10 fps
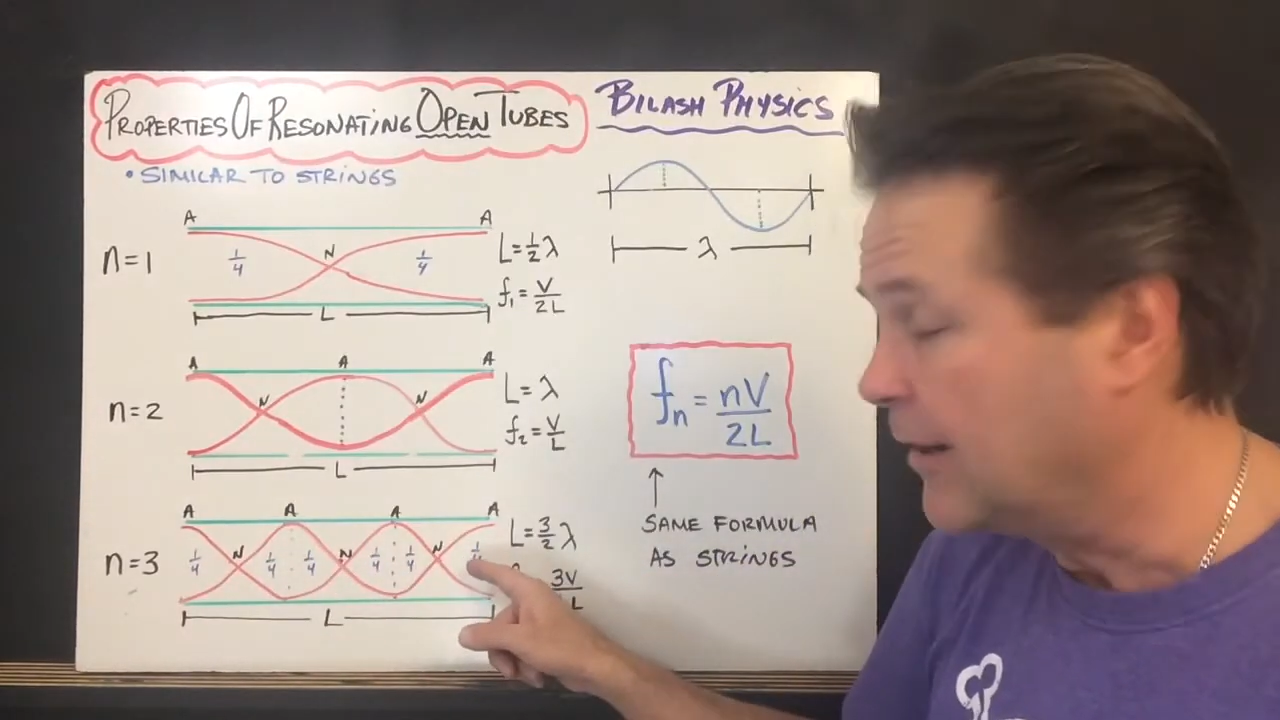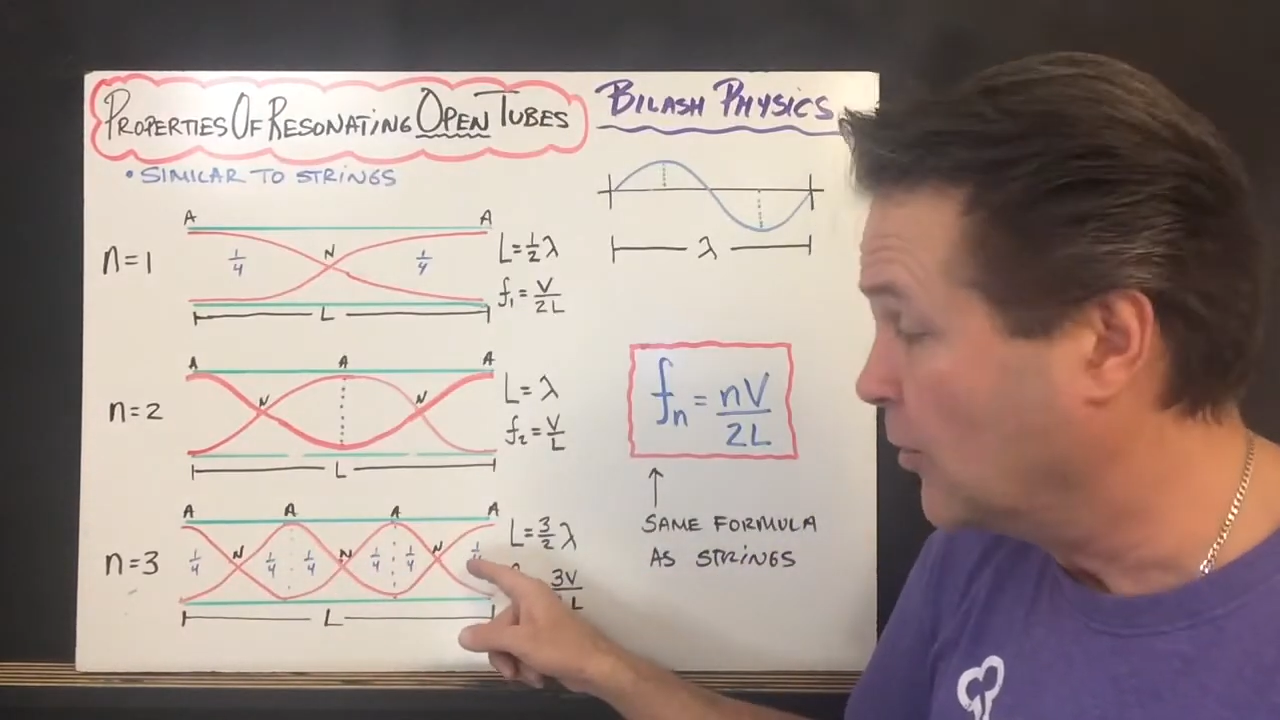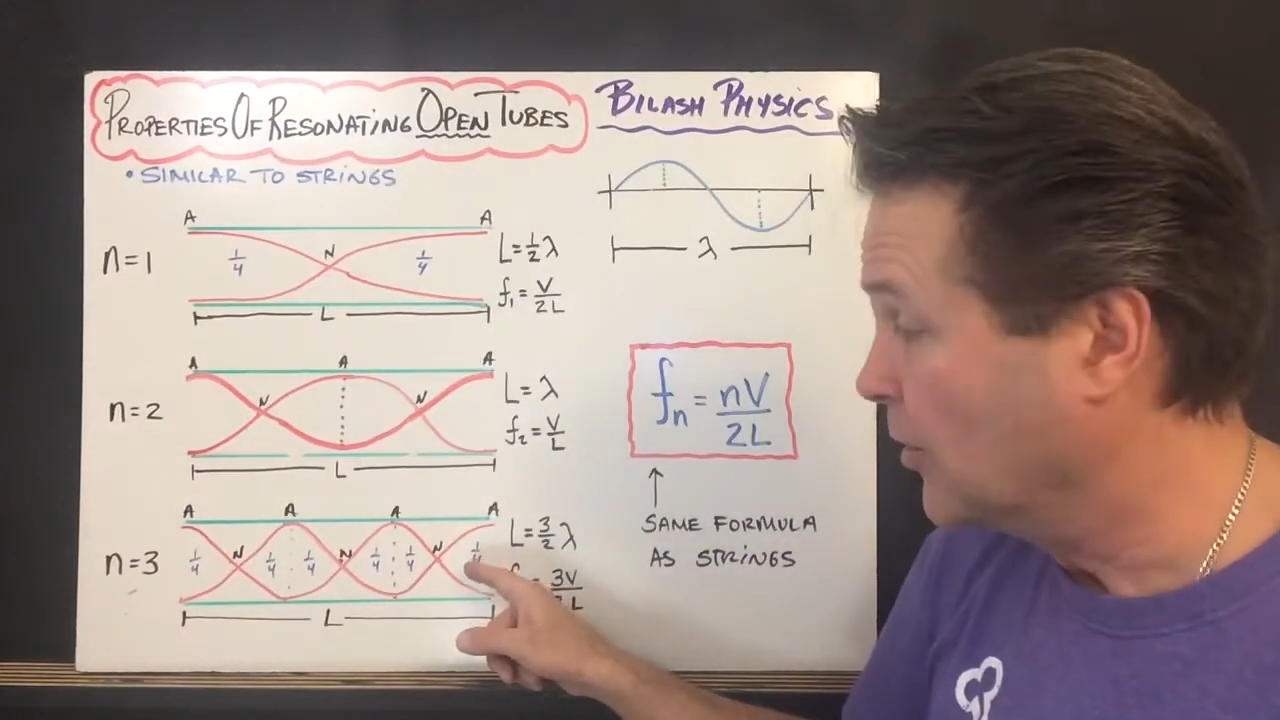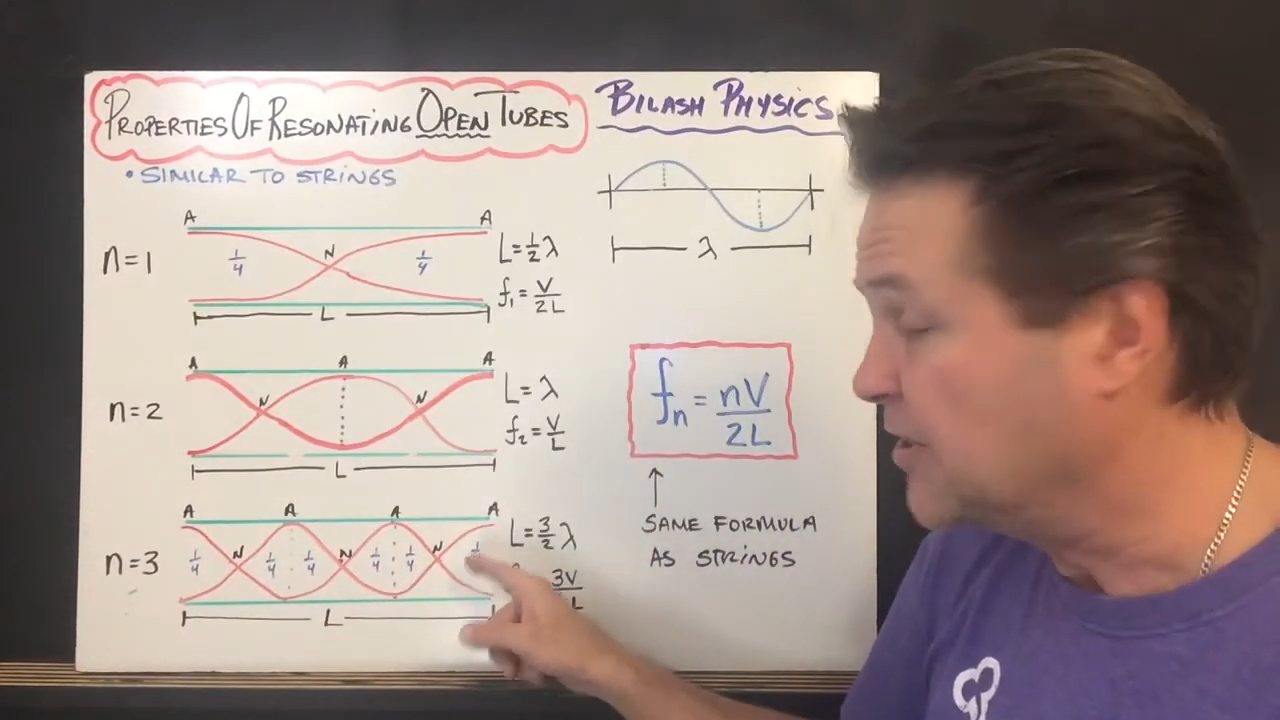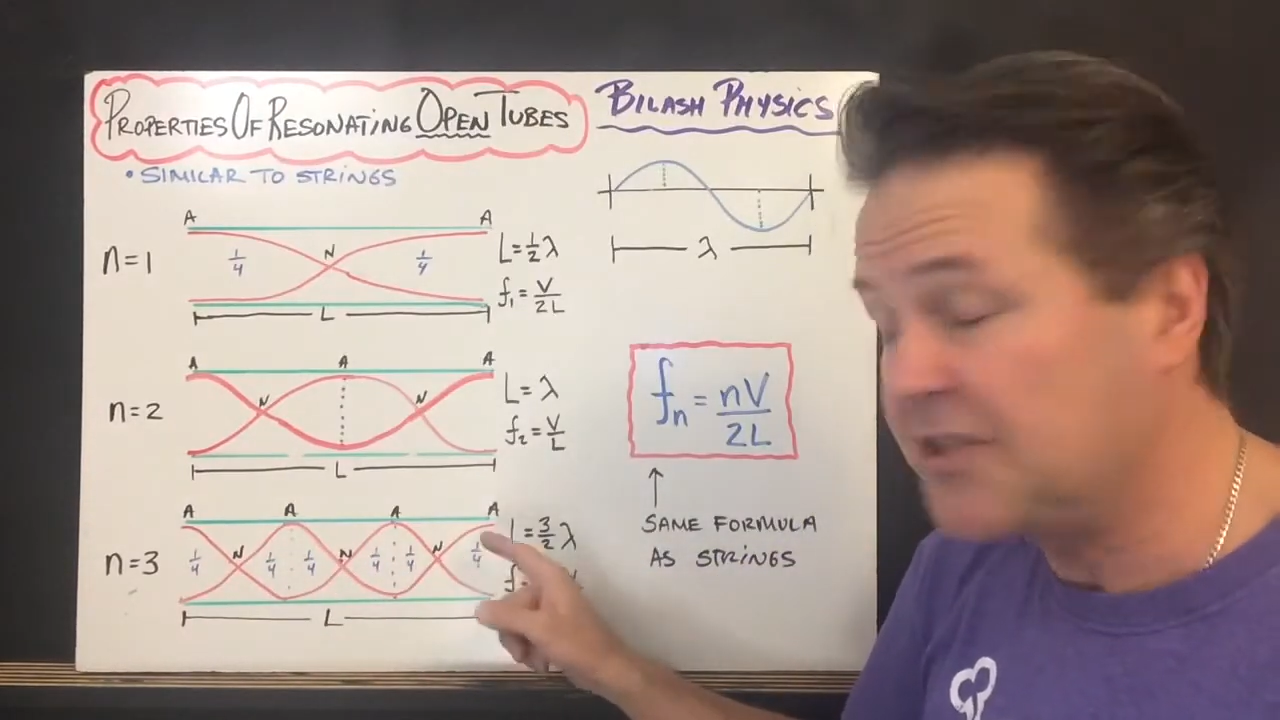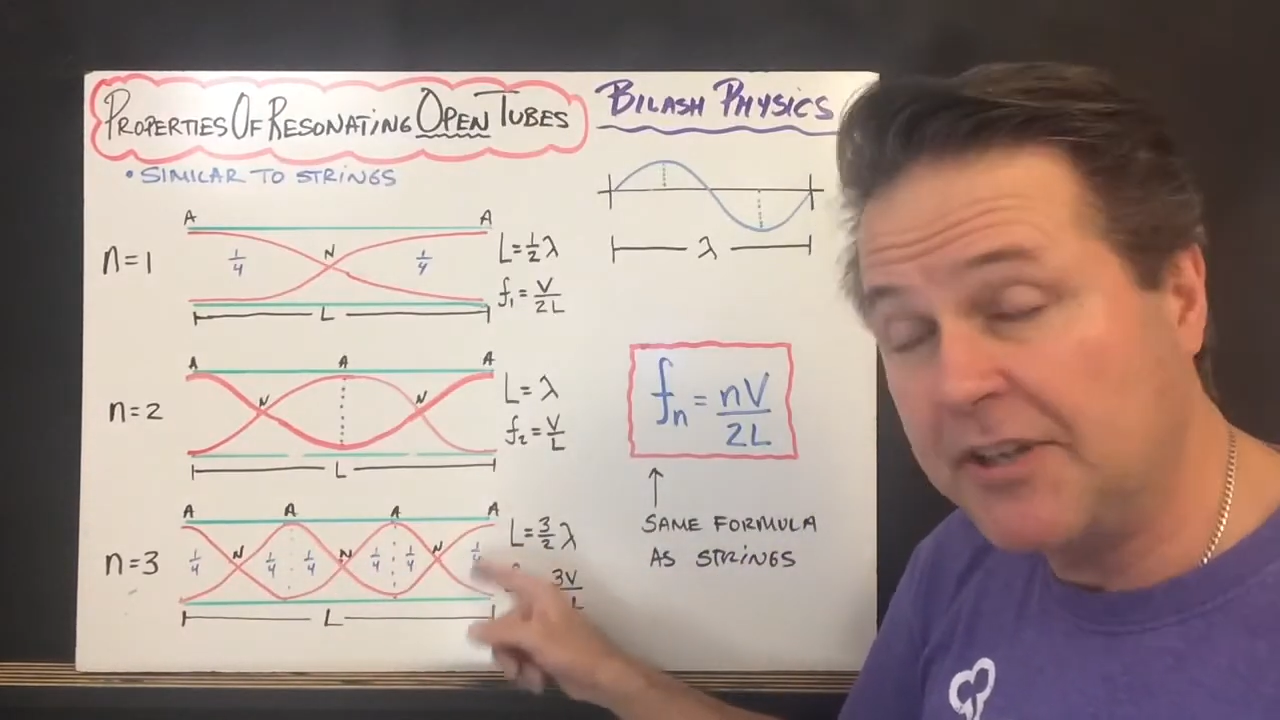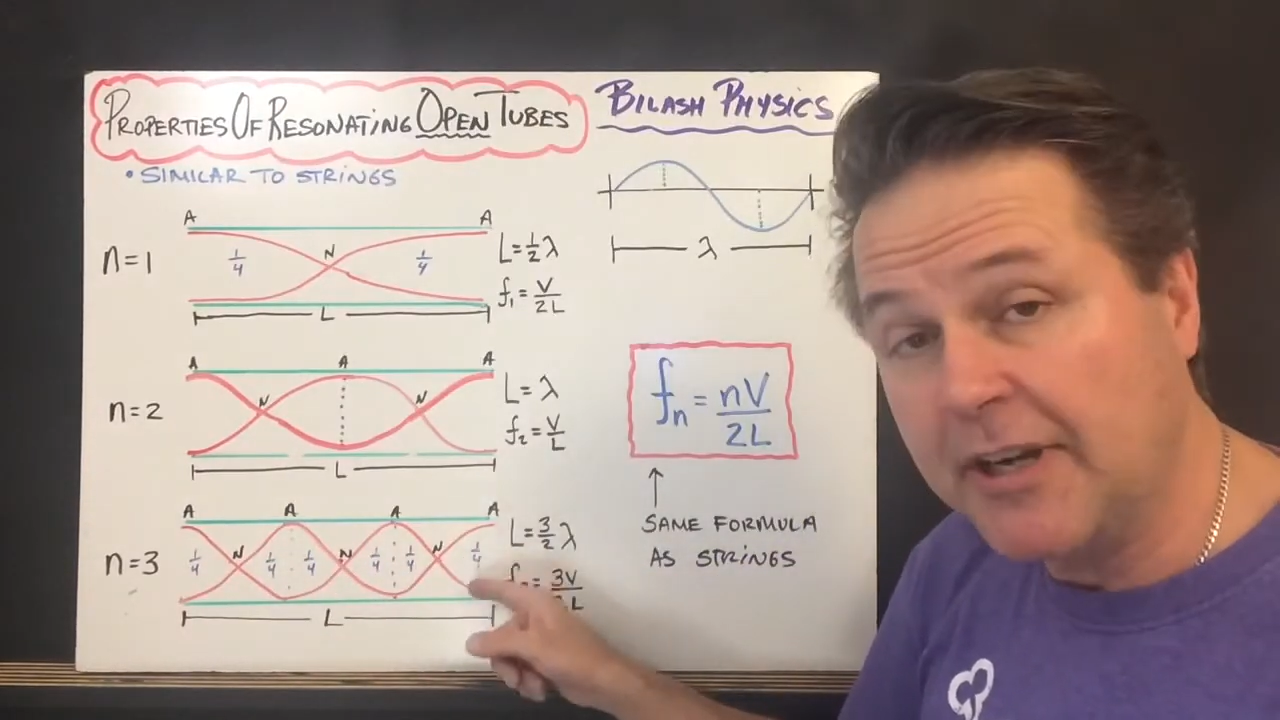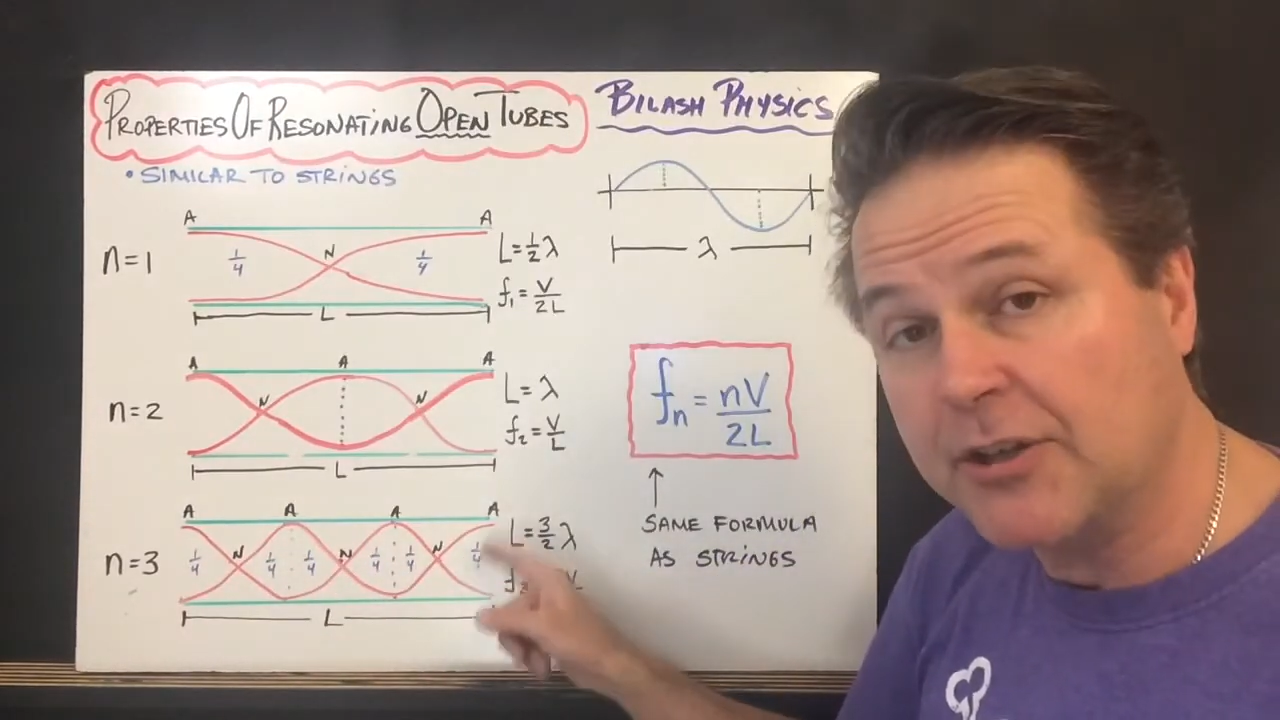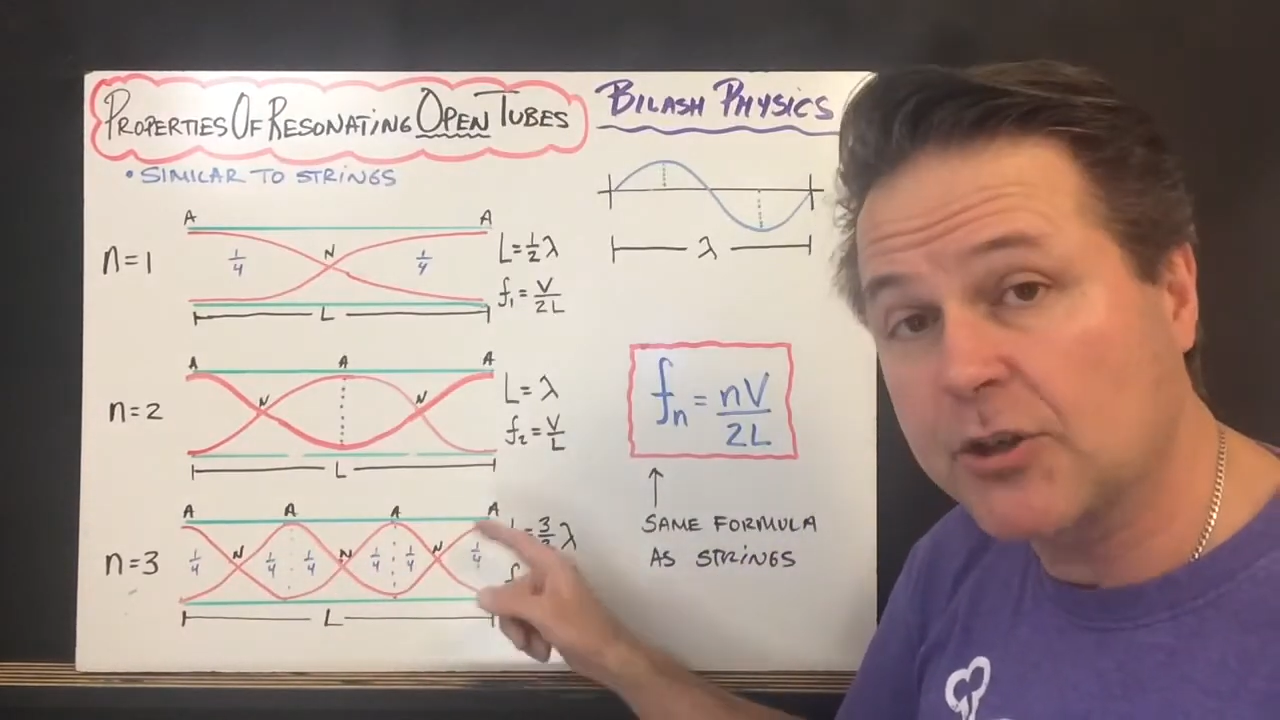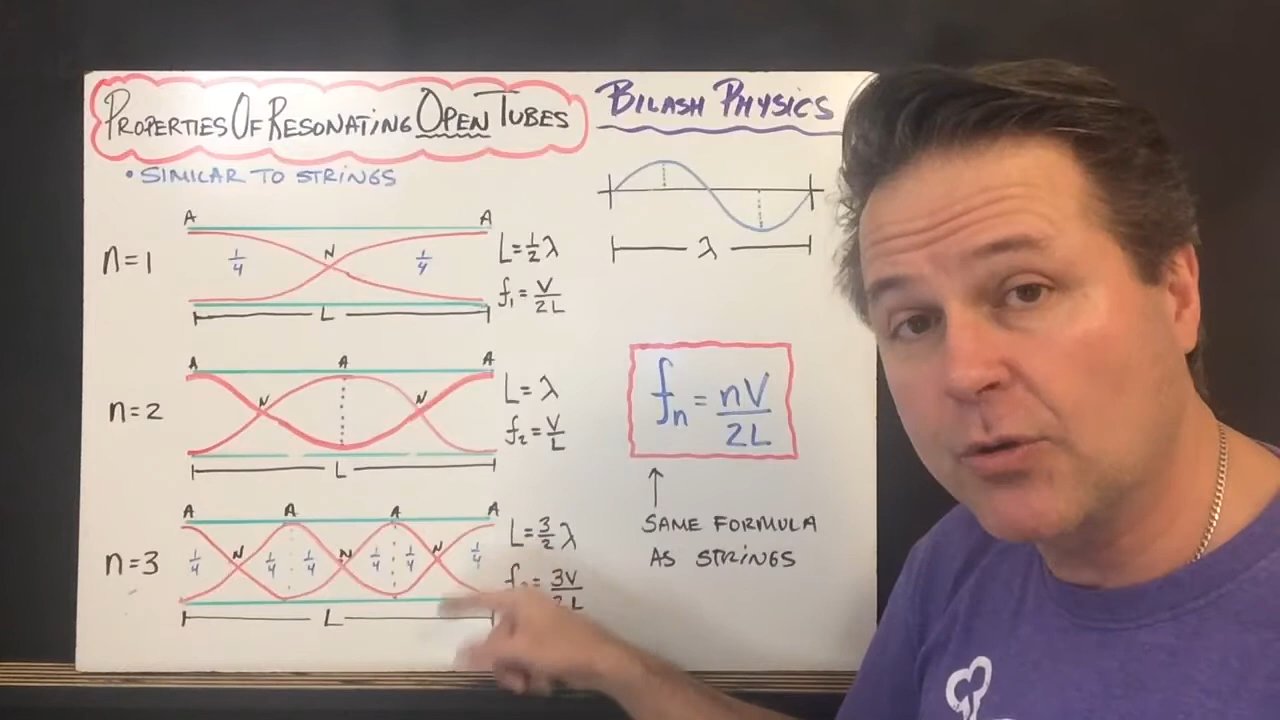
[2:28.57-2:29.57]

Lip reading: or 6